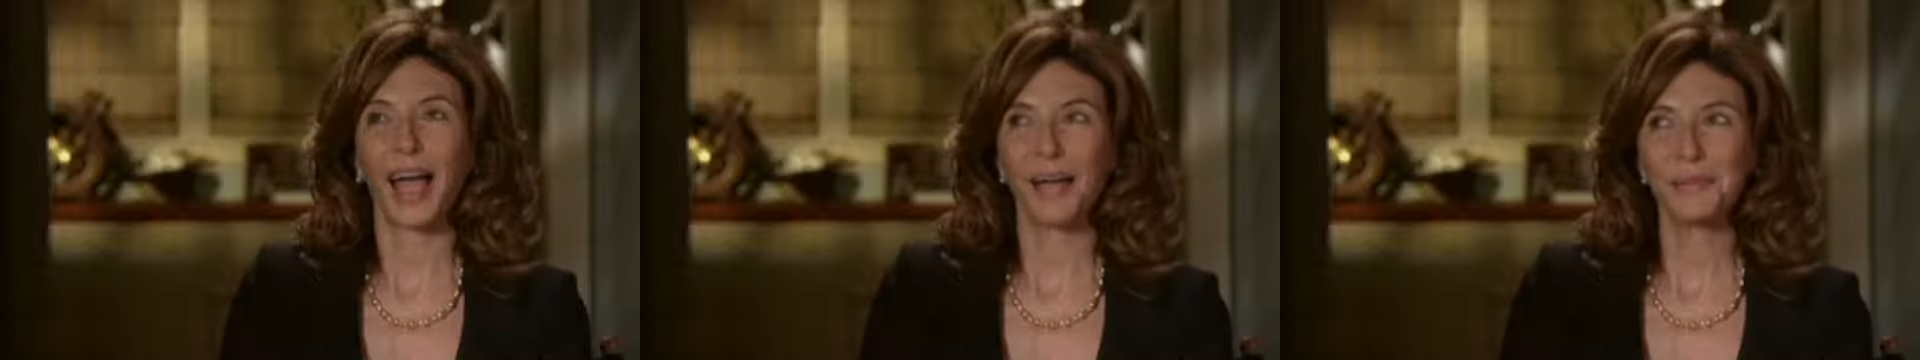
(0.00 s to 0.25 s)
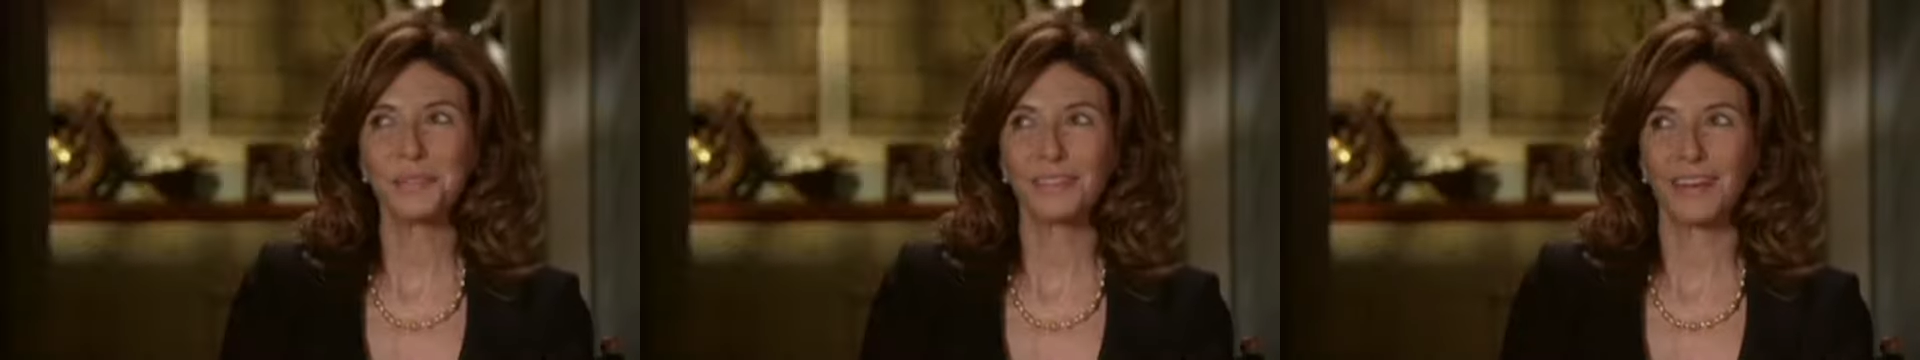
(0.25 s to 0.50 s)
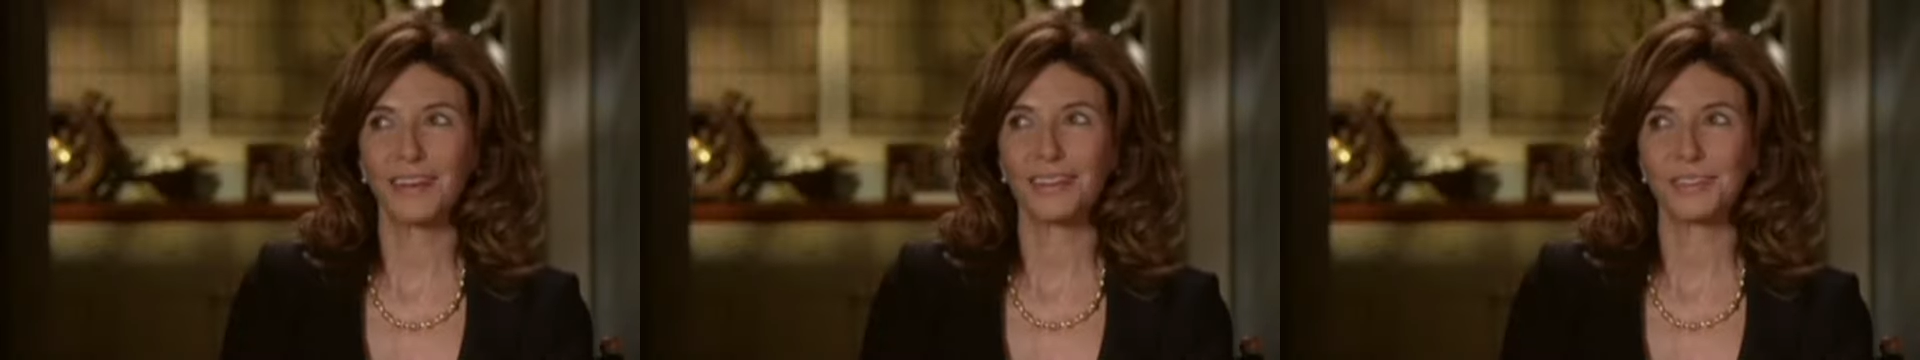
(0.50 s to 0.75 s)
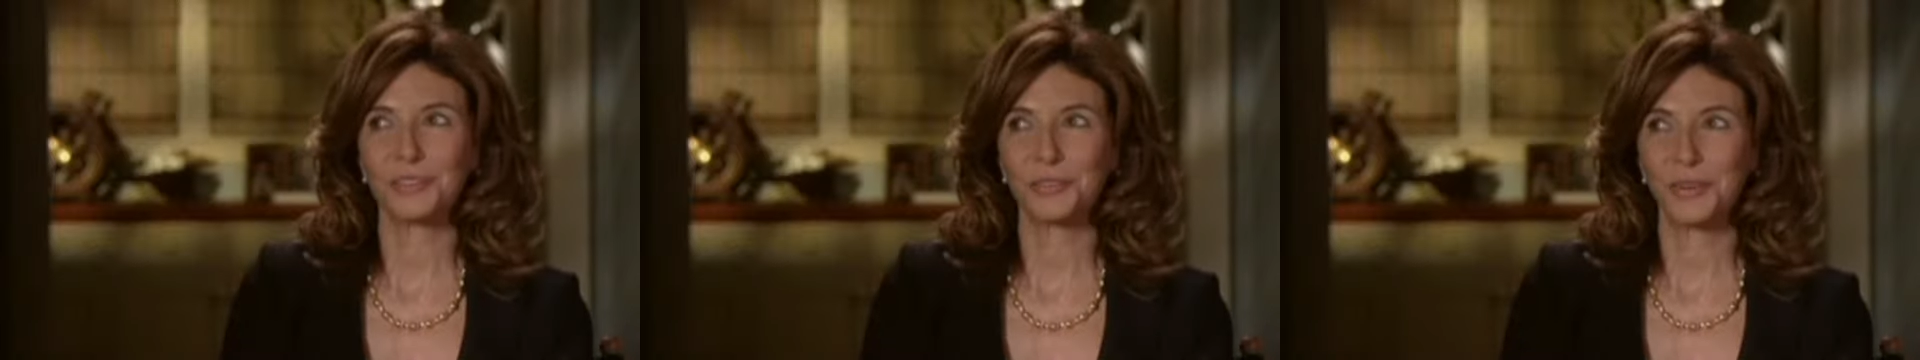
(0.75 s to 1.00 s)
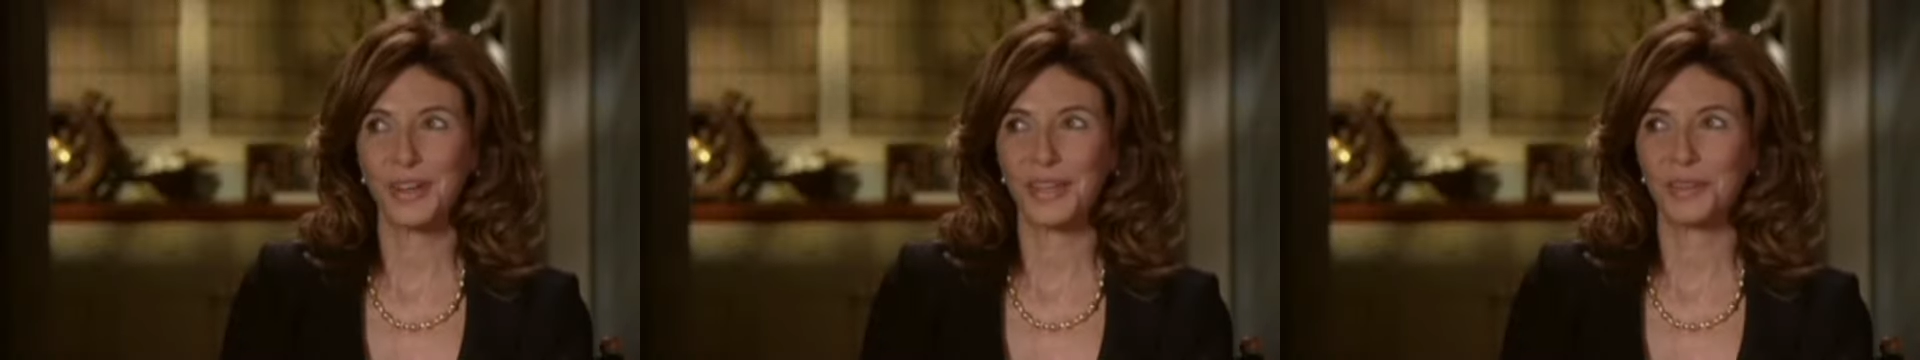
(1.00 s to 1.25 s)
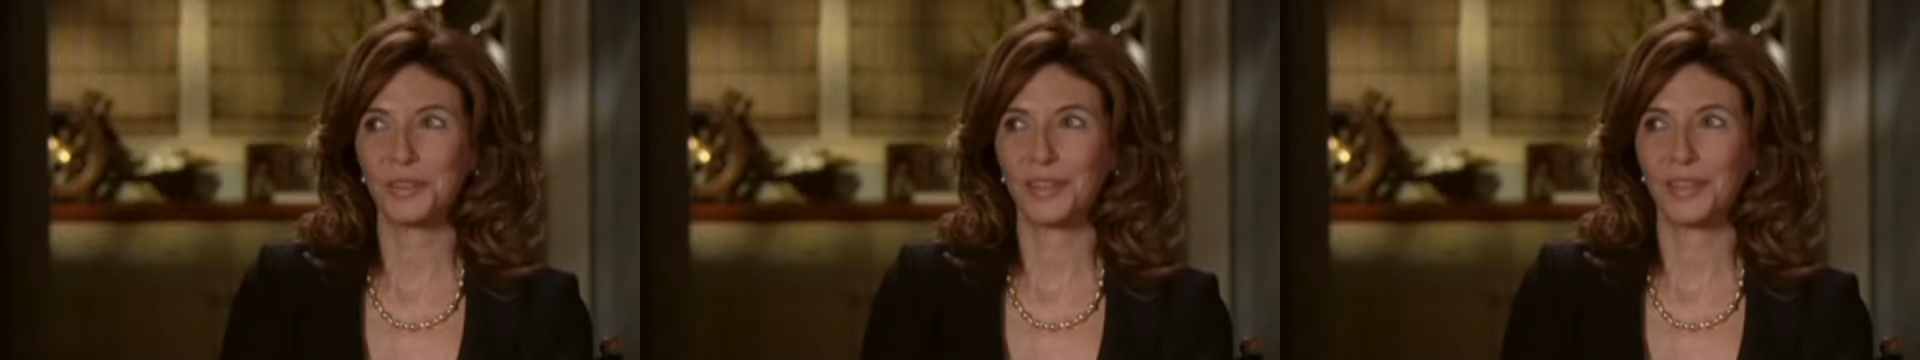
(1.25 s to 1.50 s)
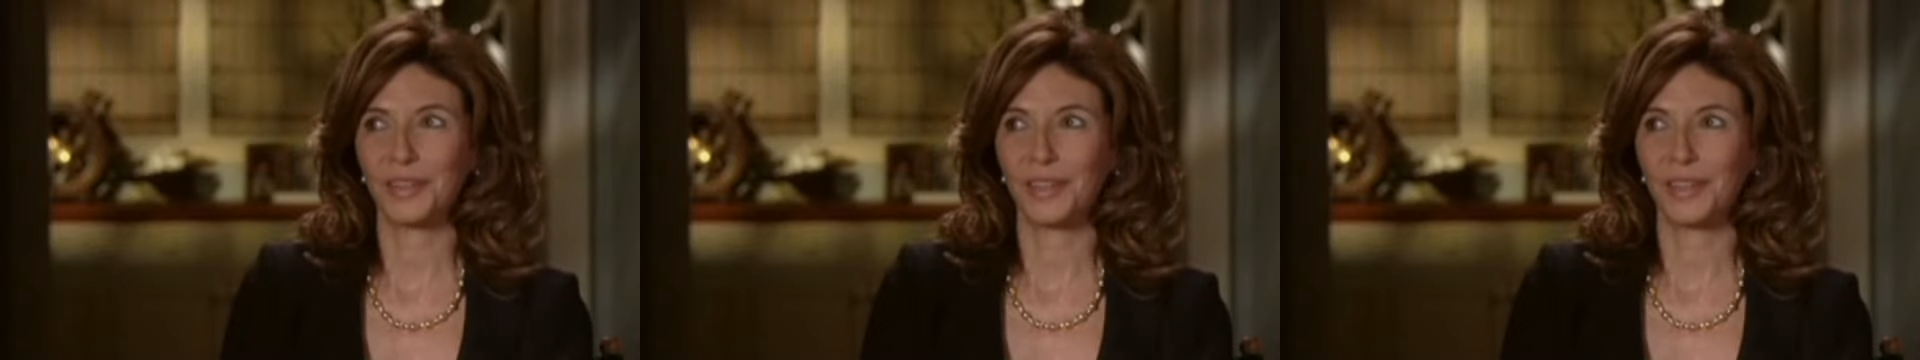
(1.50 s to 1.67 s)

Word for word: I would not trade